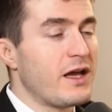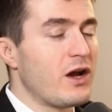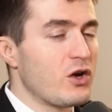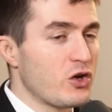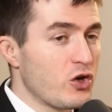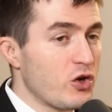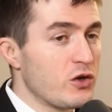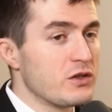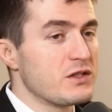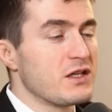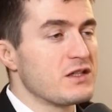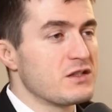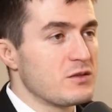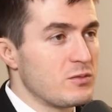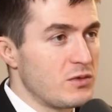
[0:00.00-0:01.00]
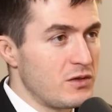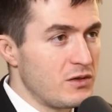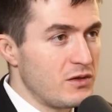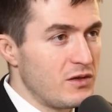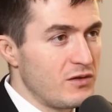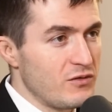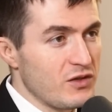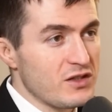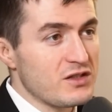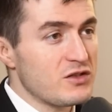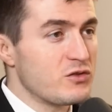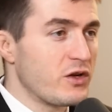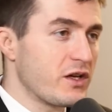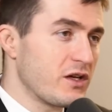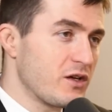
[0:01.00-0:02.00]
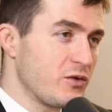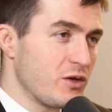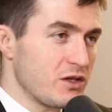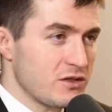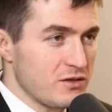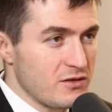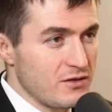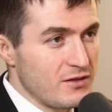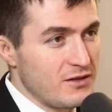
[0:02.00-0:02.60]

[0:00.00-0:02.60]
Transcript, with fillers: Our current estimate for like the Drake equation.